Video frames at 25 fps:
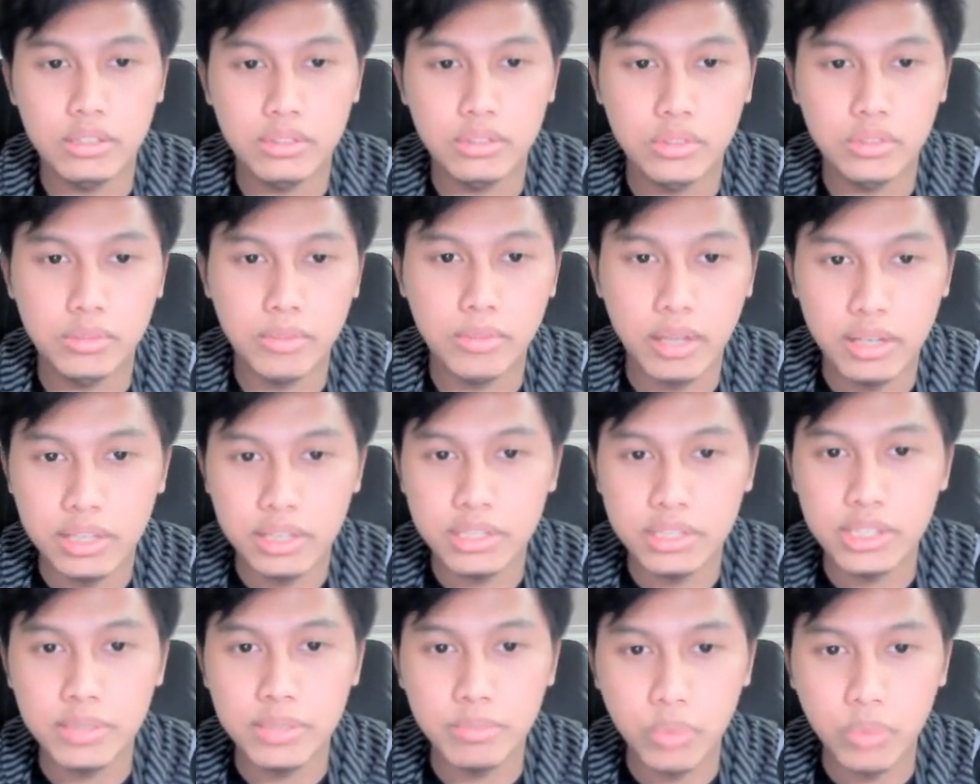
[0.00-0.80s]
to
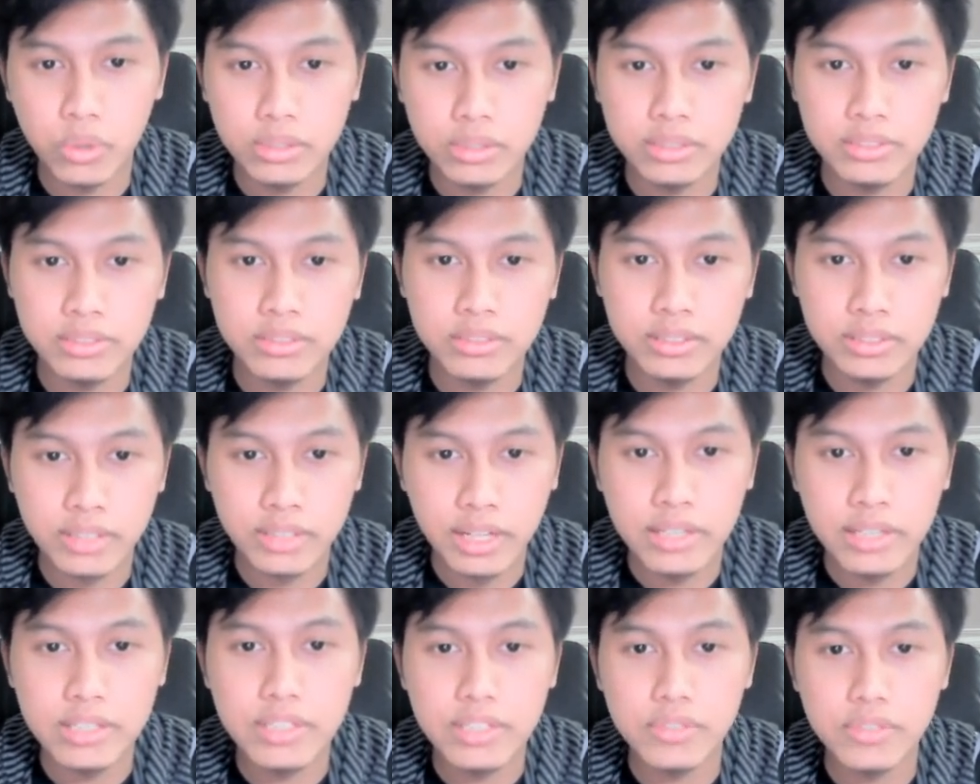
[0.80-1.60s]
manage important
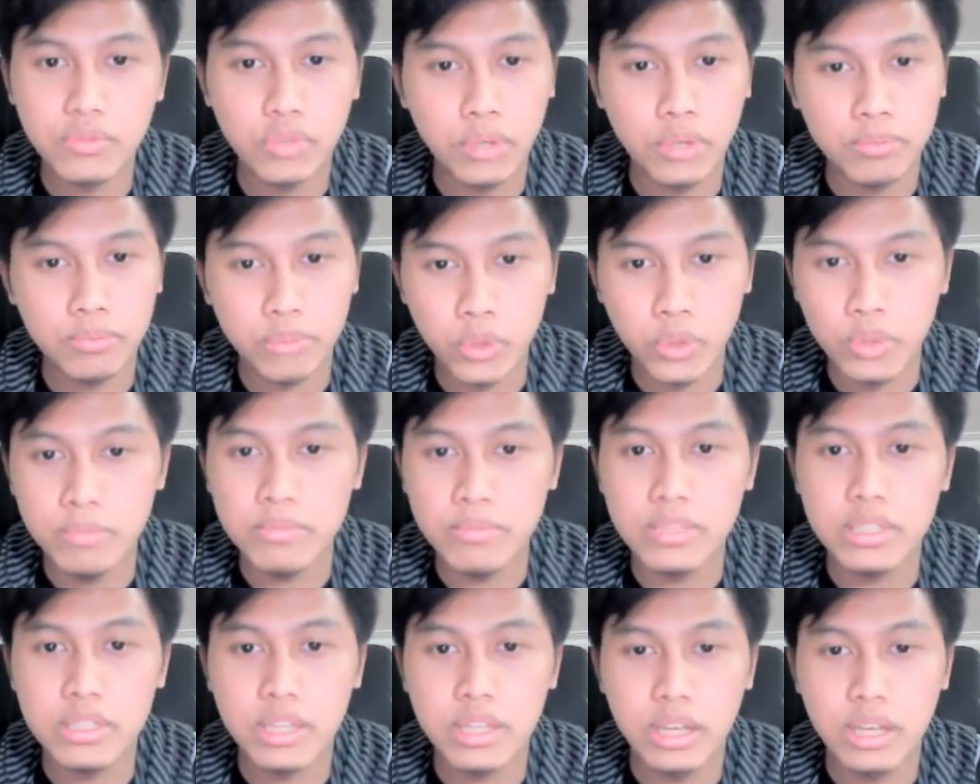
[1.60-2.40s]
details from
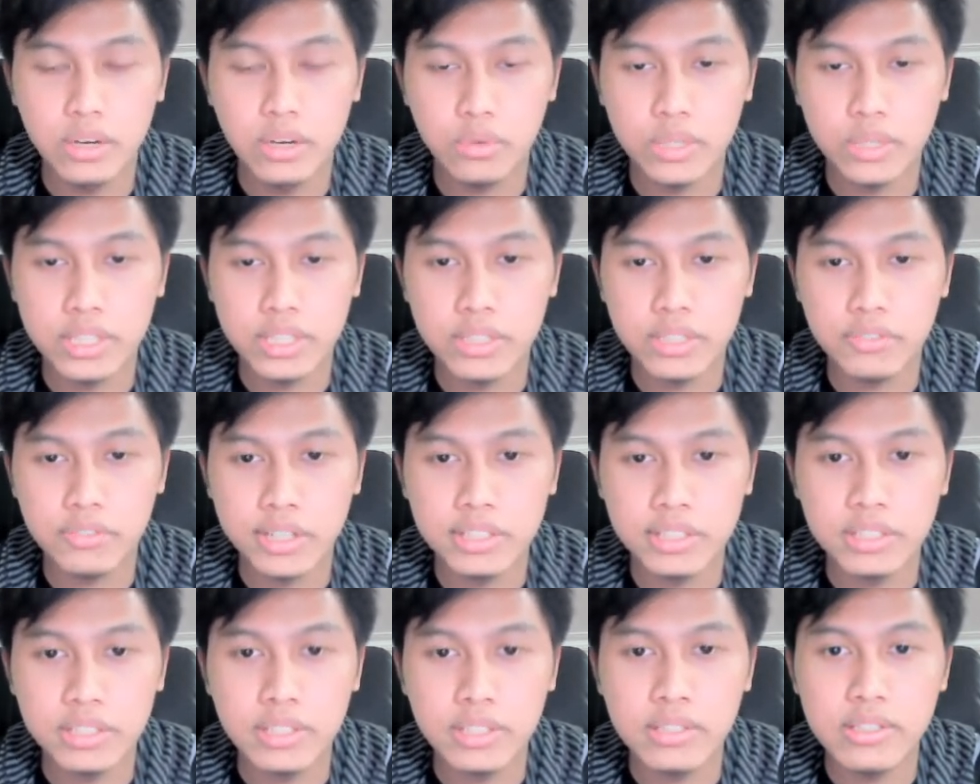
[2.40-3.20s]
rooms,
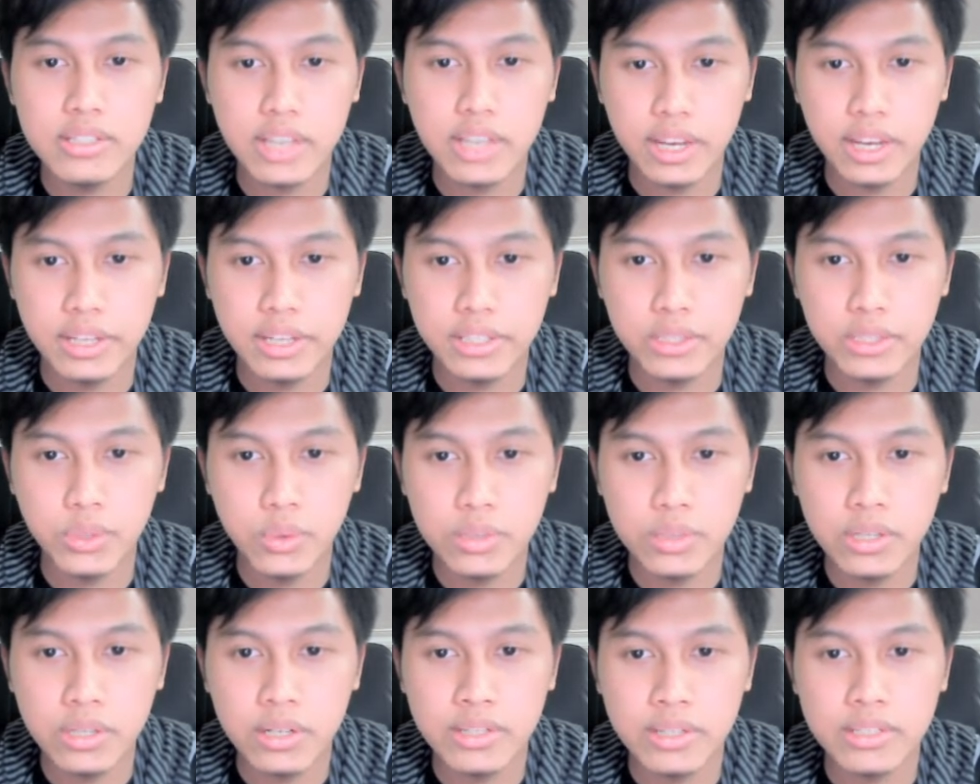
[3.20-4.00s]
reservations, and
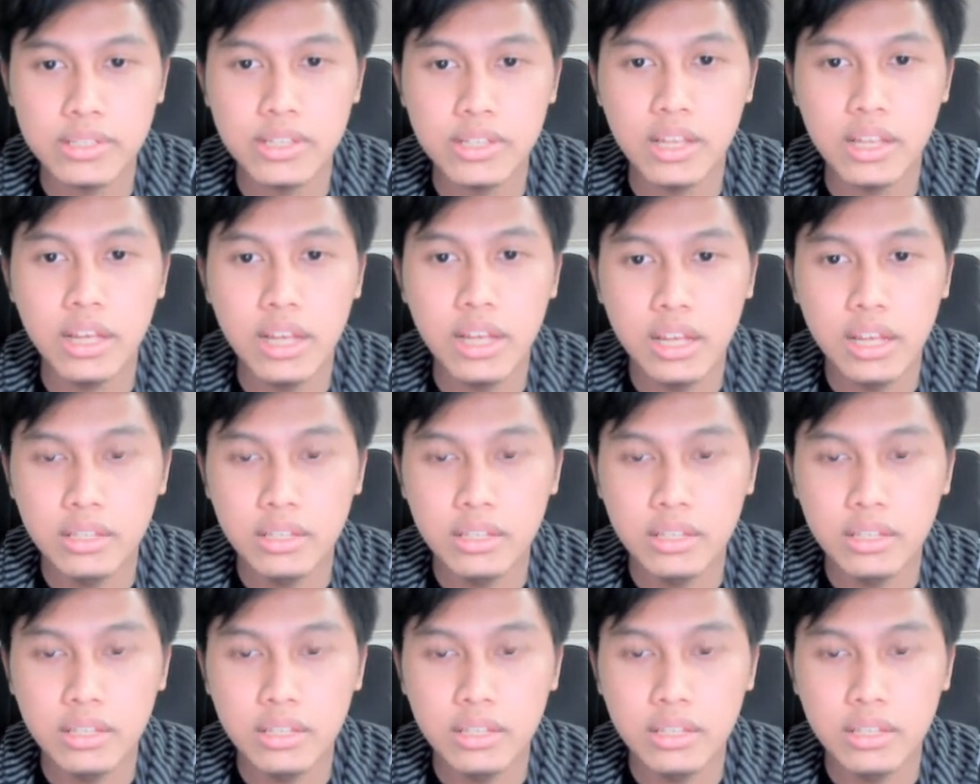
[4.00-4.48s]
users.